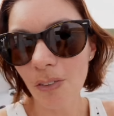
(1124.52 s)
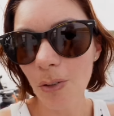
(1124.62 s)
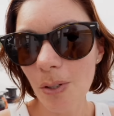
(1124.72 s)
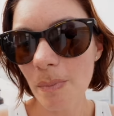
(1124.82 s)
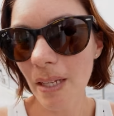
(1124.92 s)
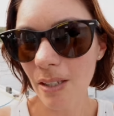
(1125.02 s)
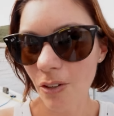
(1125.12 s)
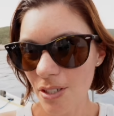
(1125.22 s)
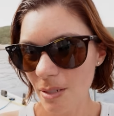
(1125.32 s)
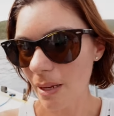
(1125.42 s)
of course, being the
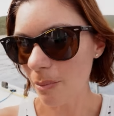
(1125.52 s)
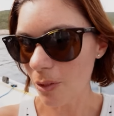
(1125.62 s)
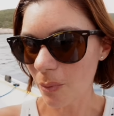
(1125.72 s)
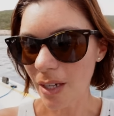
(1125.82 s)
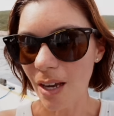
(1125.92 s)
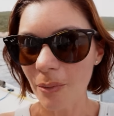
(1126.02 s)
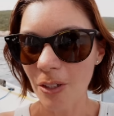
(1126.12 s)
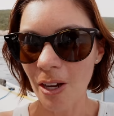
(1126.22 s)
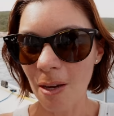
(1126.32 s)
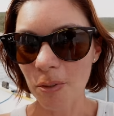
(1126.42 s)
nosy people that we are, we
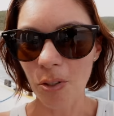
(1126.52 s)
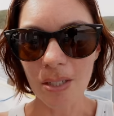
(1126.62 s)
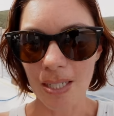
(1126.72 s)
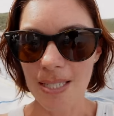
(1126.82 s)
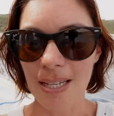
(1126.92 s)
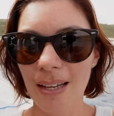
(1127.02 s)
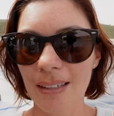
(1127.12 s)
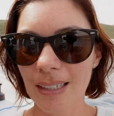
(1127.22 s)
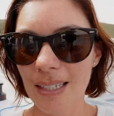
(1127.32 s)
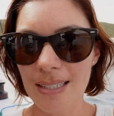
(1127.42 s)
got our binoculars out,
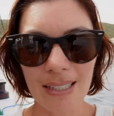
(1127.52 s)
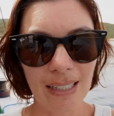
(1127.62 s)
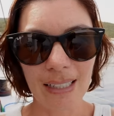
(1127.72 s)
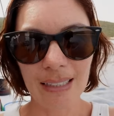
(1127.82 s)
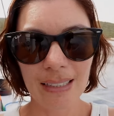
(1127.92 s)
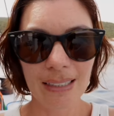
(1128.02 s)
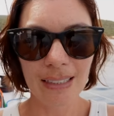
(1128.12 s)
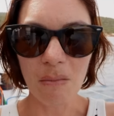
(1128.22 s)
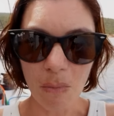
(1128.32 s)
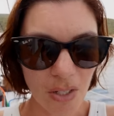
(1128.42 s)
and there's like
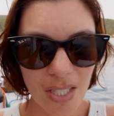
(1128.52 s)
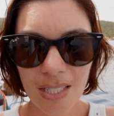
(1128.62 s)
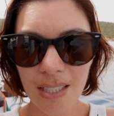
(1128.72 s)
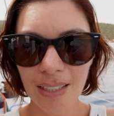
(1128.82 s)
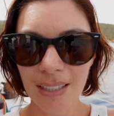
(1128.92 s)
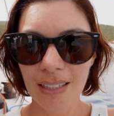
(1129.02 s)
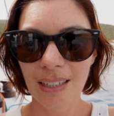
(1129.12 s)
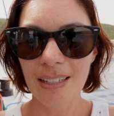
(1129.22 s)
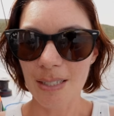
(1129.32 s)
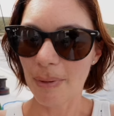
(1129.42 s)
a mosque,
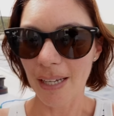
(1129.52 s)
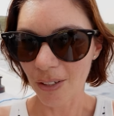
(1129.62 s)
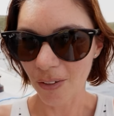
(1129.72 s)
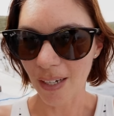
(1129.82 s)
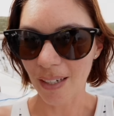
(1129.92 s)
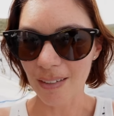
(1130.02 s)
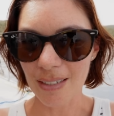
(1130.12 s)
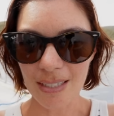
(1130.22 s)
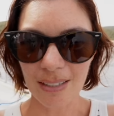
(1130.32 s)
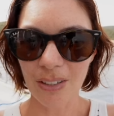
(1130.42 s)
there's a
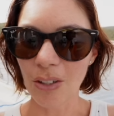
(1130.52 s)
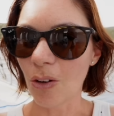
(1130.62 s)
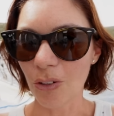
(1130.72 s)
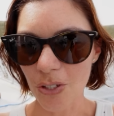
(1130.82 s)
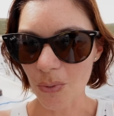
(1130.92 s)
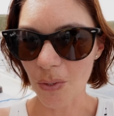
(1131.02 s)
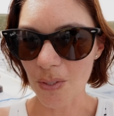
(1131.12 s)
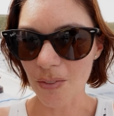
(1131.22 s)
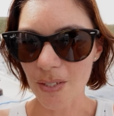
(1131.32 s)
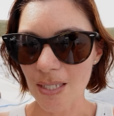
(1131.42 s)
playground, God knows what else
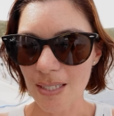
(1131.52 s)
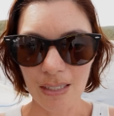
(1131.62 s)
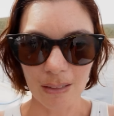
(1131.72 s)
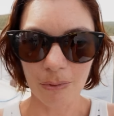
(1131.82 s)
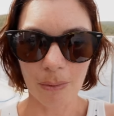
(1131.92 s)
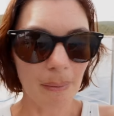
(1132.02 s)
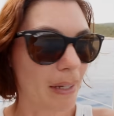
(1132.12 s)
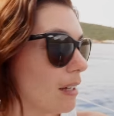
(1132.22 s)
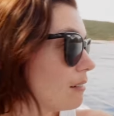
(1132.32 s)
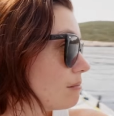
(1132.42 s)
there is. There's like probably
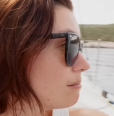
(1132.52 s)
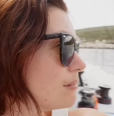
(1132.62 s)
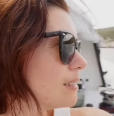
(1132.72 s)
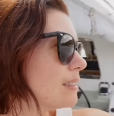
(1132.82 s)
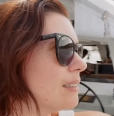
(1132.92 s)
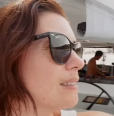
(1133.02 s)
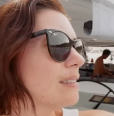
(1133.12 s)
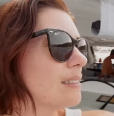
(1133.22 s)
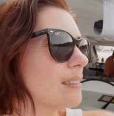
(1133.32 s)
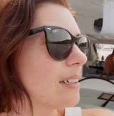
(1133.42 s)
about,
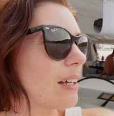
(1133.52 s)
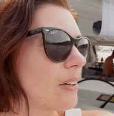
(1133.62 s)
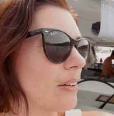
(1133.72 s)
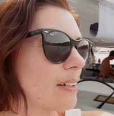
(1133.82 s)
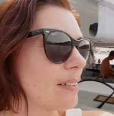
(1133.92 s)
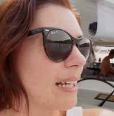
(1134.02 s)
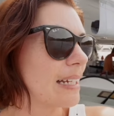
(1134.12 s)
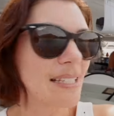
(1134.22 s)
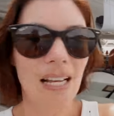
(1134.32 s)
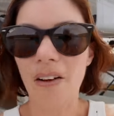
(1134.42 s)
I don't know, at
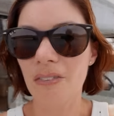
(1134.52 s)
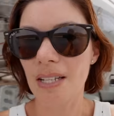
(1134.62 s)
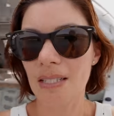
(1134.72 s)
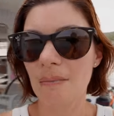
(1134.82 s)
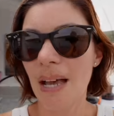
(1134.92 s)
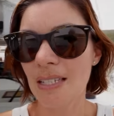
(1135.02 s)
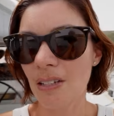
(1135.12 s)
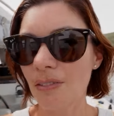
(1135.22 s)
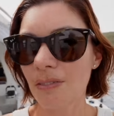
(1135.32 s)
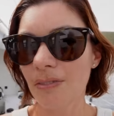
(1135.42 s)
least half a dozen
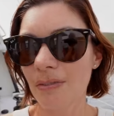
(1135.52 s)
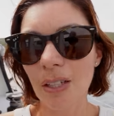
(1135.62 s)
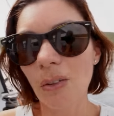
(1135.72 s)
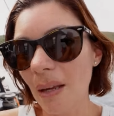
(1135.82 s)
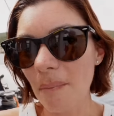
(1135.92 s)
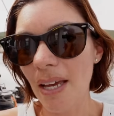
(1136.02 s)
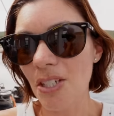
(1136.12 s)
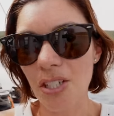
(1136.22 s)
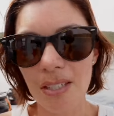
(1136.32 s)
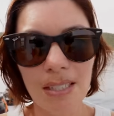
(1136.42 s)
massive, they look like
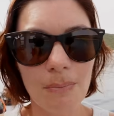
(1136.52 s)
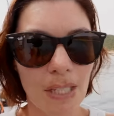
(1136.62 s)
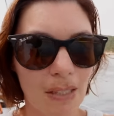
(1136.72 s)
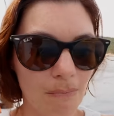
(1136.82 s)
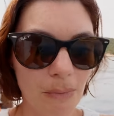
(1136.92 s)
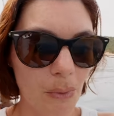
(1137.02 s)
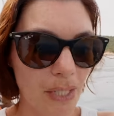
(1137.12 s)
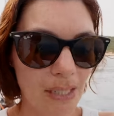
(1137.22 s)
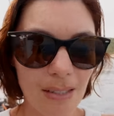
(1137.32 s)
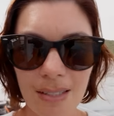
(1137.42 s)
mansions, big
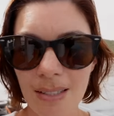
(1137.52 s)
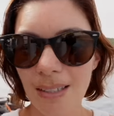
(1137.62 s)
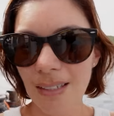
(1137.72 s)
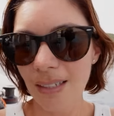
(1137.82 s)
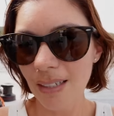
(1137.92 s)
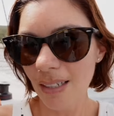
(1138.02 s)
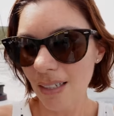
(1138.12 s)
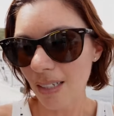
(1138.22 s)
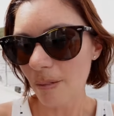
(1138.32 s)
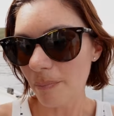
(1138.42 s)
buildings.
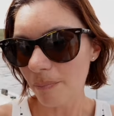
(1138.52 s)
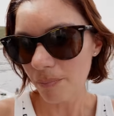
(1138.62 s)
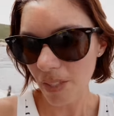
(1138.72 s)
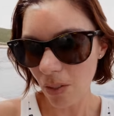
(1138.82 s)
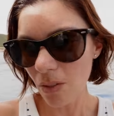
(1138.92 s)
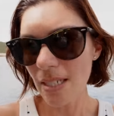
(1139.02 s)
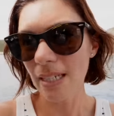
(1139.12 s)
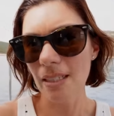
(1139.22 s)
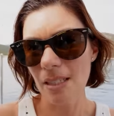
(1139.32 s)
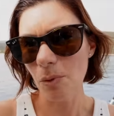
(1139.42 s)
It looks like
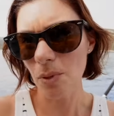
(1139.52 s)
a small